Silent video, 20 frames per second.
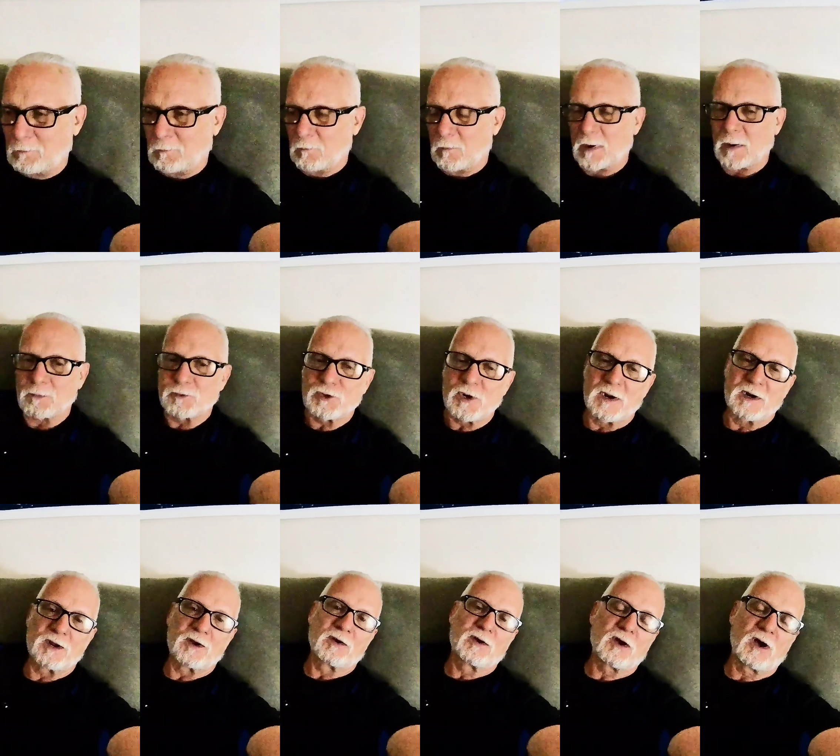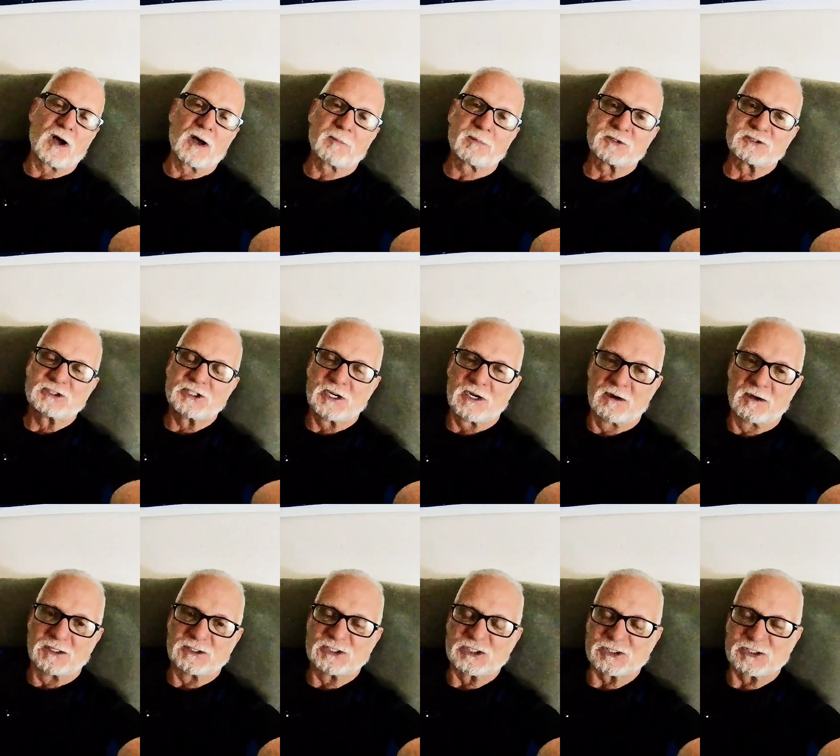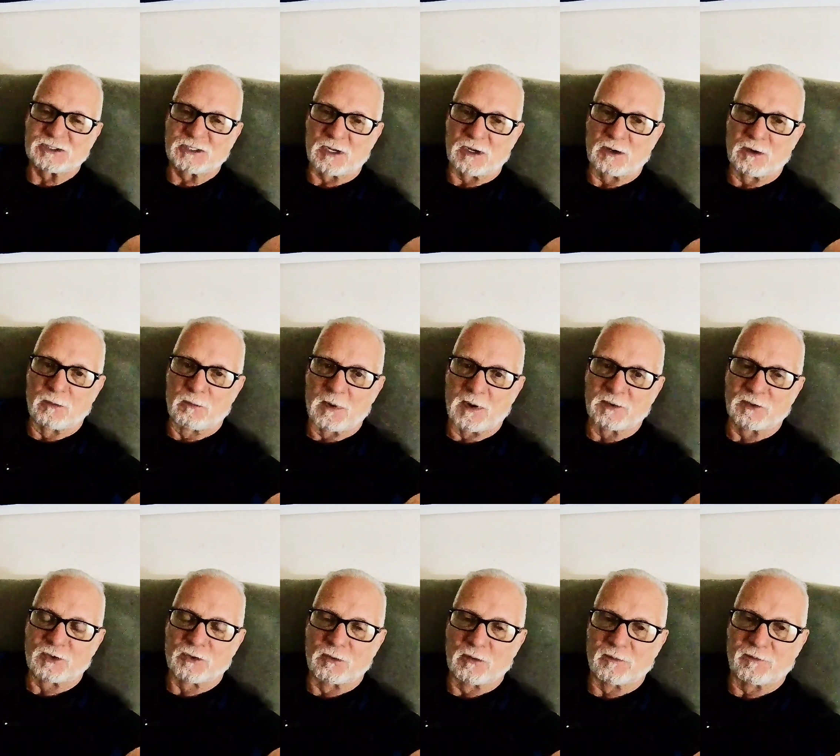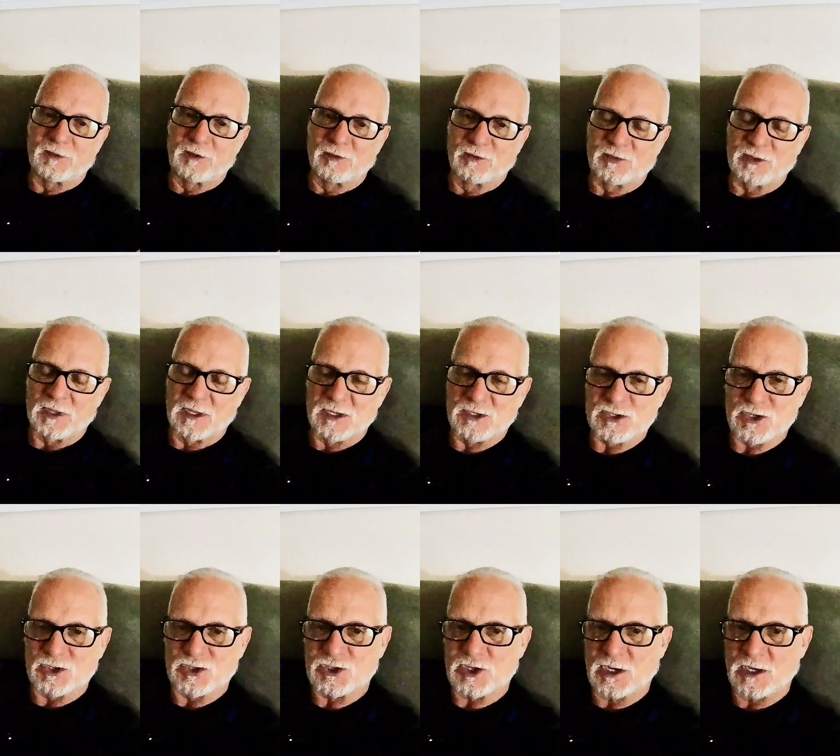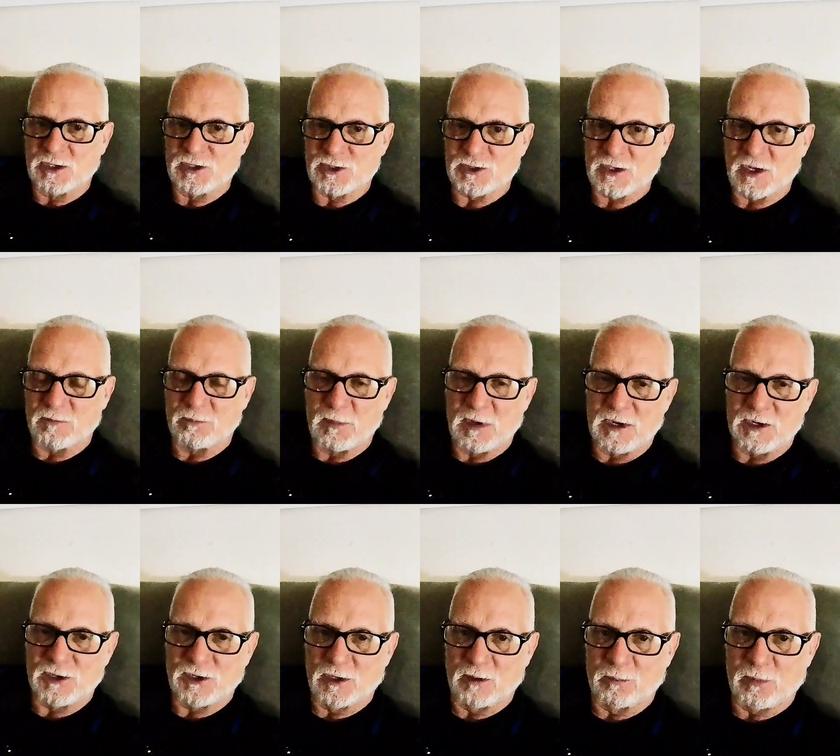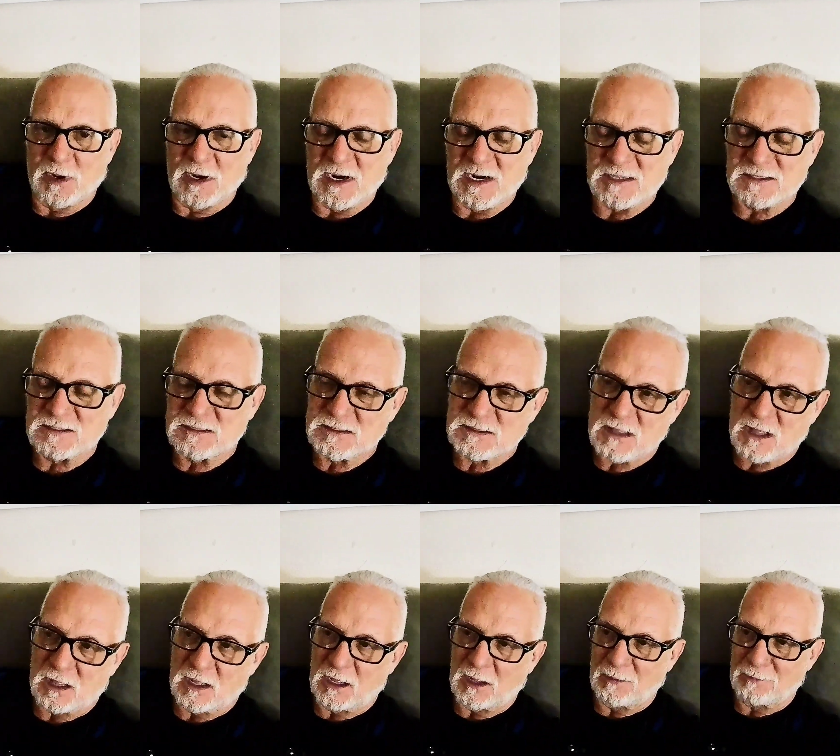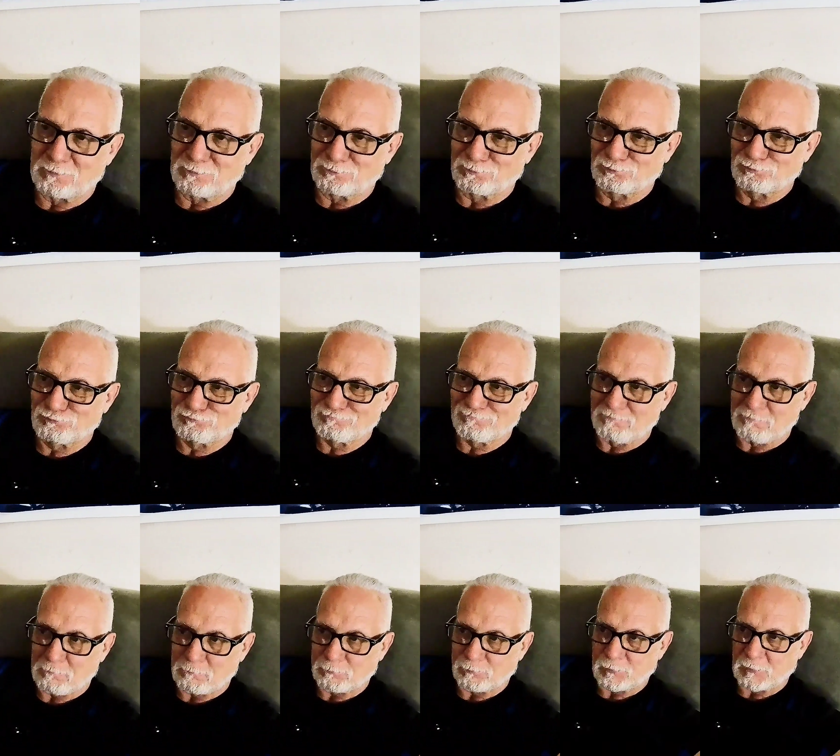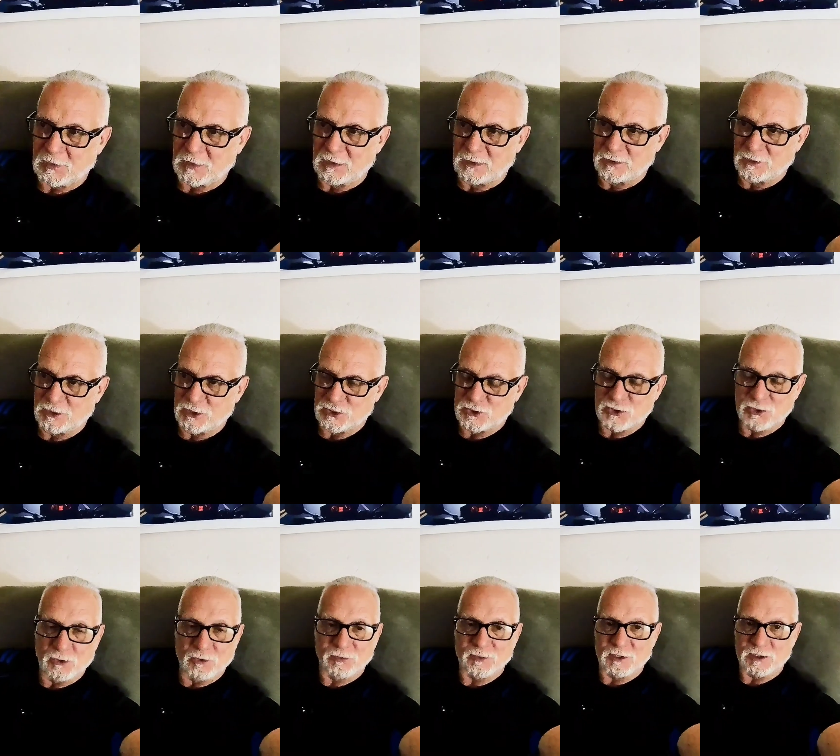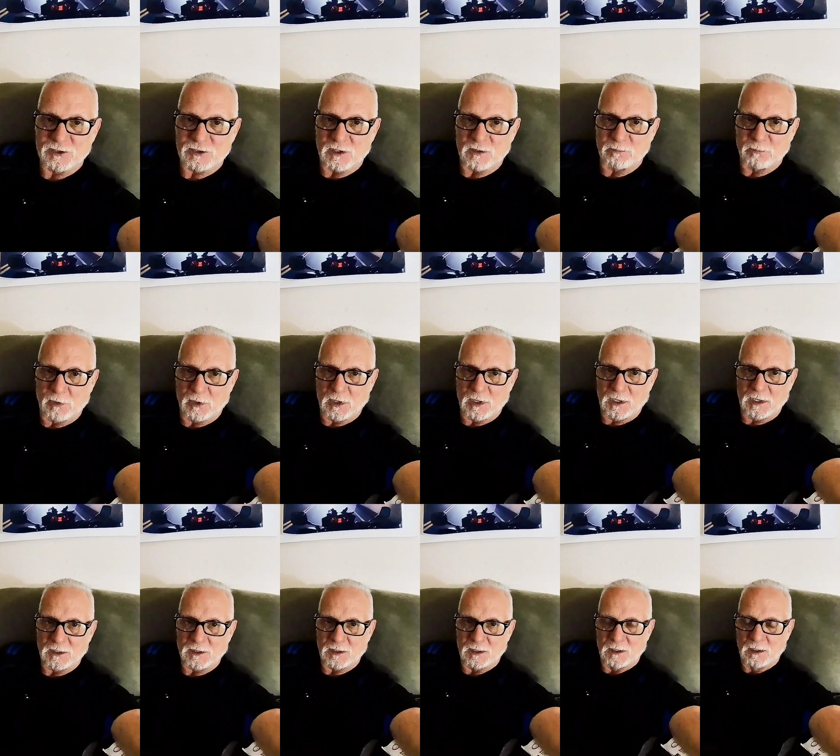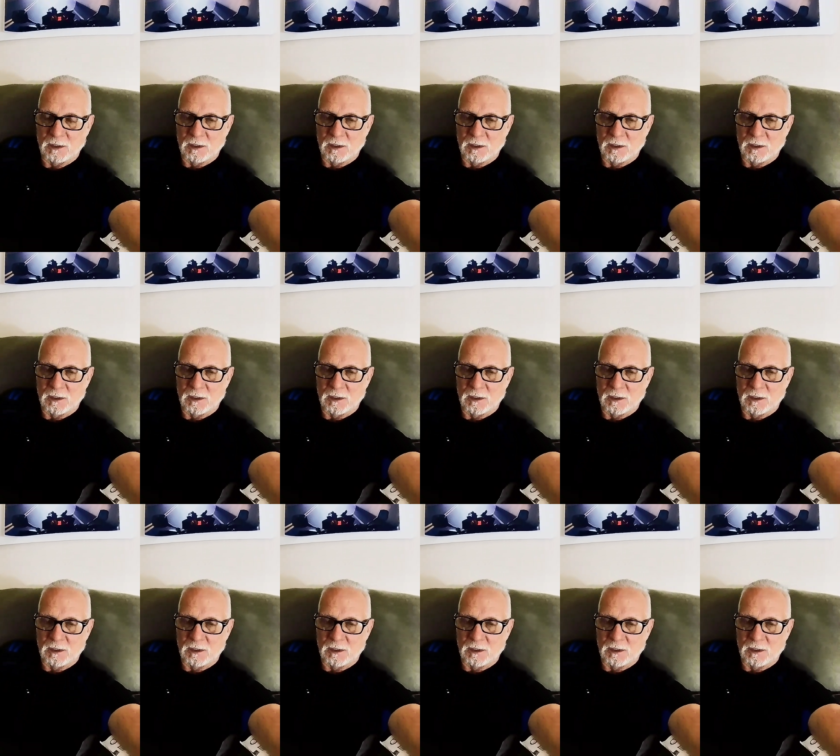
What I'm trying to accomplish here is just to run through a few things and changes I've made to the bike, um, additional things I bought,